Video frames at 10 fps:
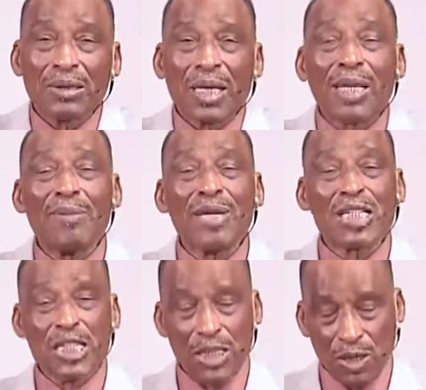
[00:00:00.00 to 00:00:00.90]
that I'm
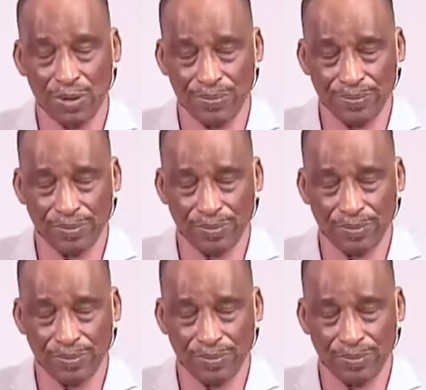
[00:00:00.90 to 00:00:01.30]
a sinner.